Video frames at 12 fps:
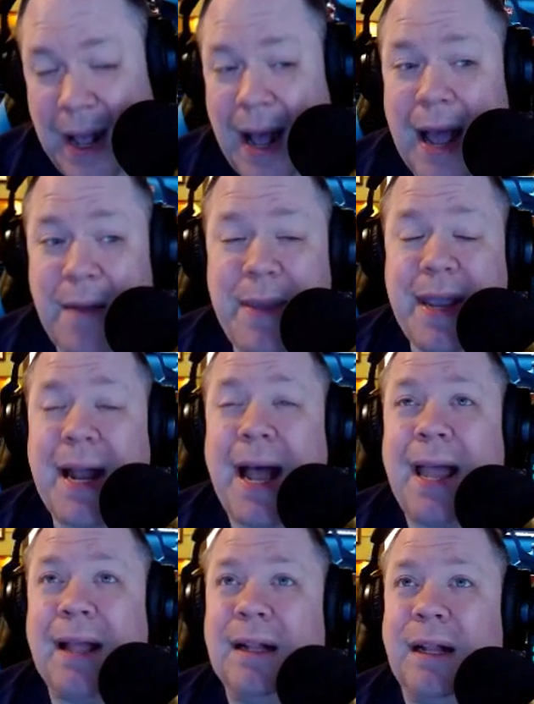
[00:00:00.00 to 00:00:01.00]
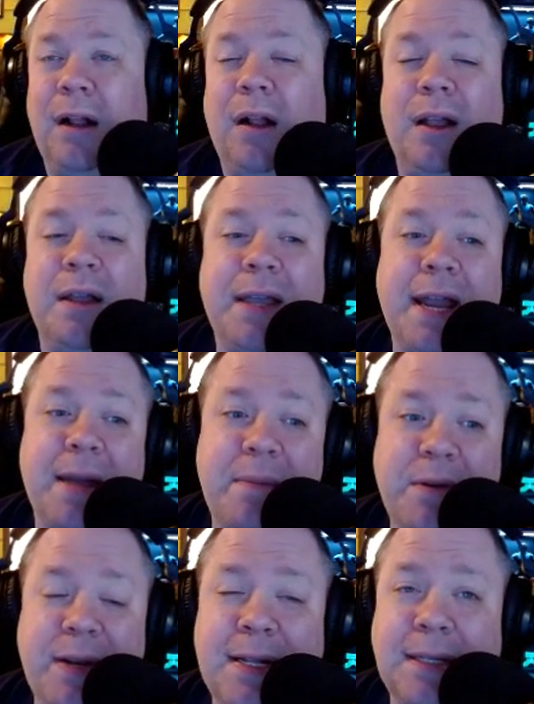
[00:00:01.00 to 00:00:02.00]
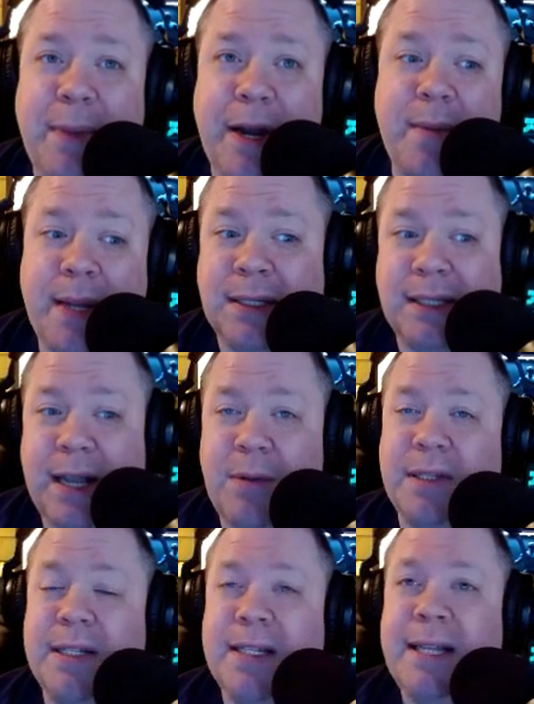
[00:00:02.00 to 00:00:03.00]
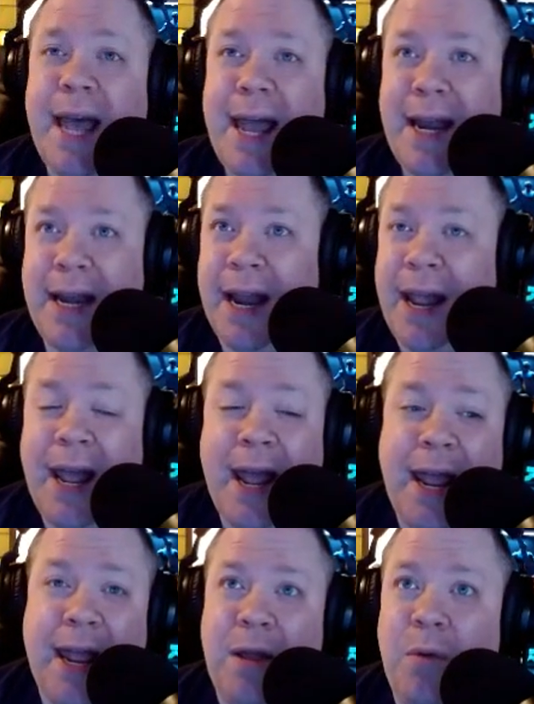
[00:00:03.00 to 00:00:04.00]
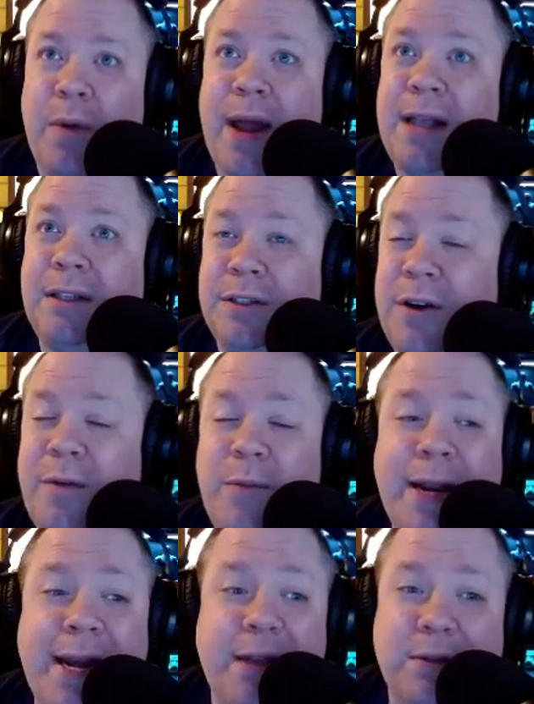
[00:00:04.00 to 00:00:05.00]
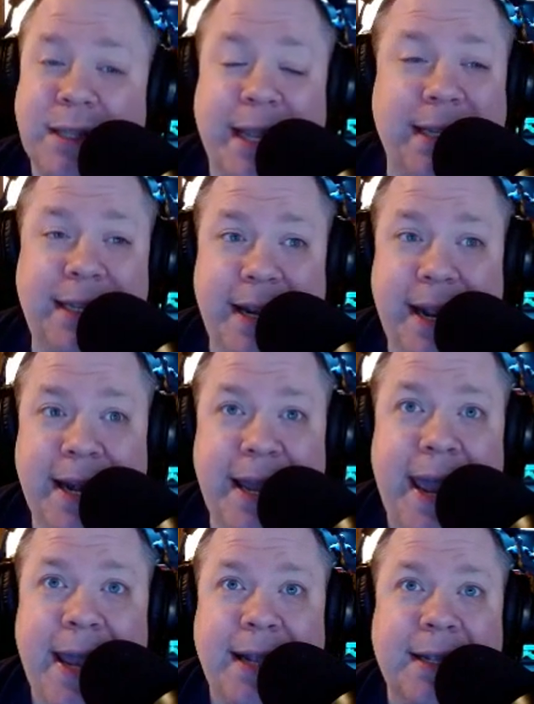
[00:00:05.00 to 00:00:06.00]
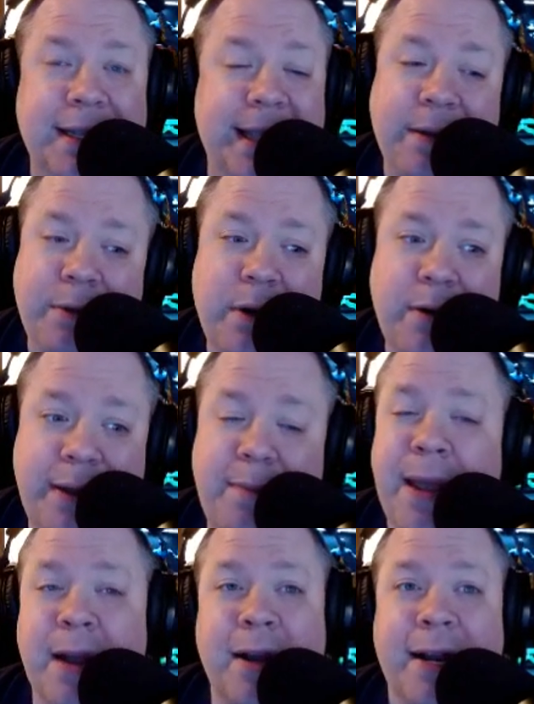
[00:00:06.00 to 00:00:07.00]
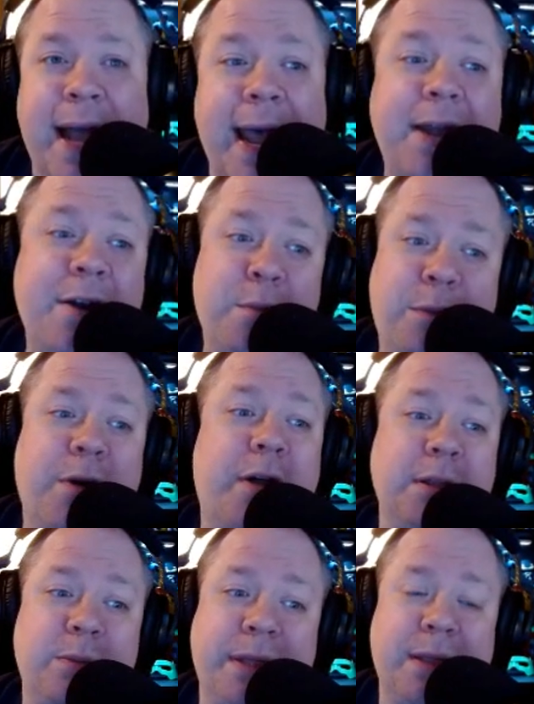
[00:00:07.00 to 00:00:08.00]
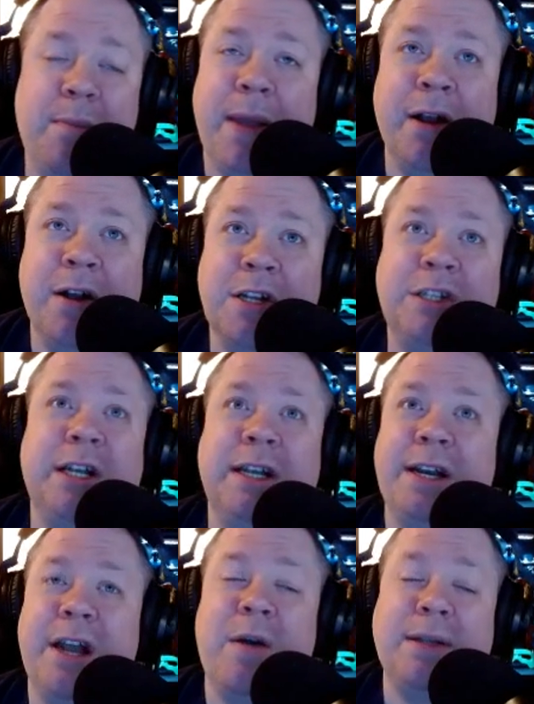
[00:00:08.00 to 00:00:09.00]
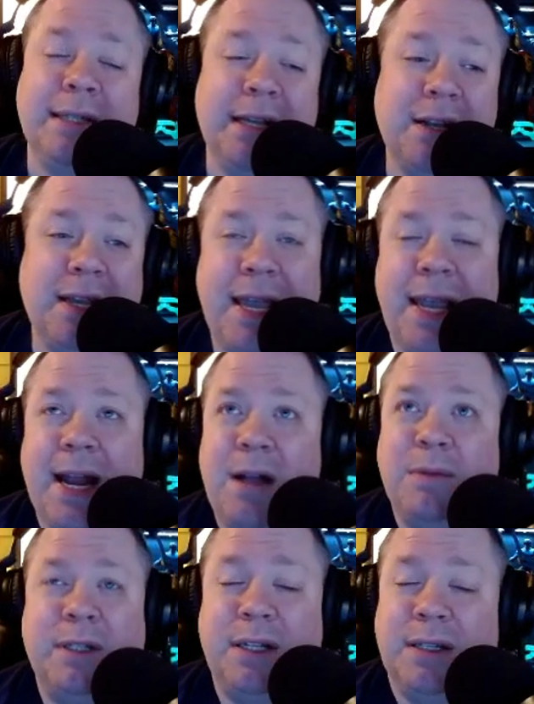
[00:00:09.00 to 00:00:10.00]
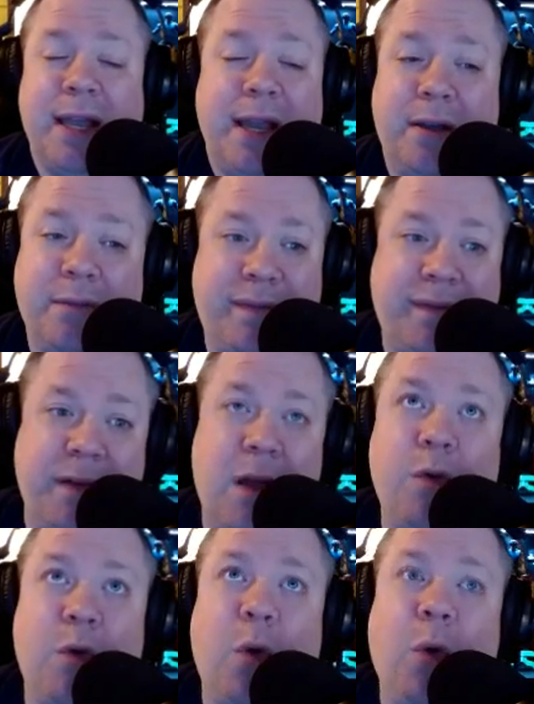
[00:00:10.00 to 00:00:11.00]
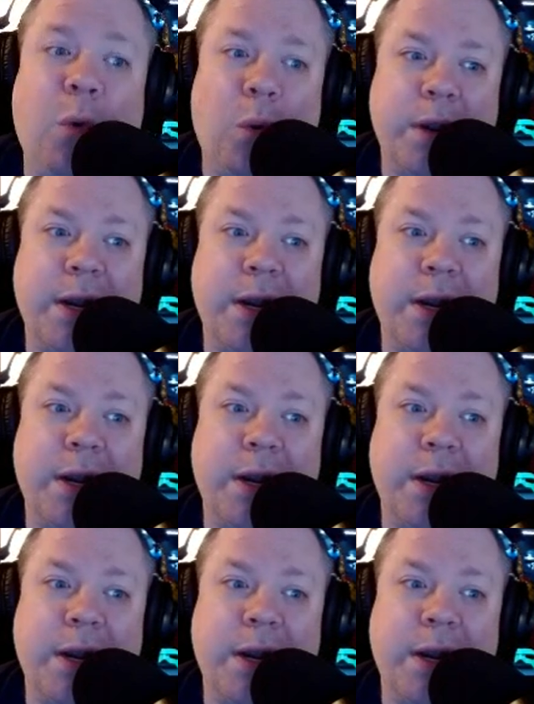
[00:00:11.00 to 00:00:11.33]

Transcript: I mean, I, again, I've been reading Spider Man since I was 10 when I started reading, it was 1988. They were already married. I had no problem with the marriage. You know, as a young kid, I was just like, oh, cool.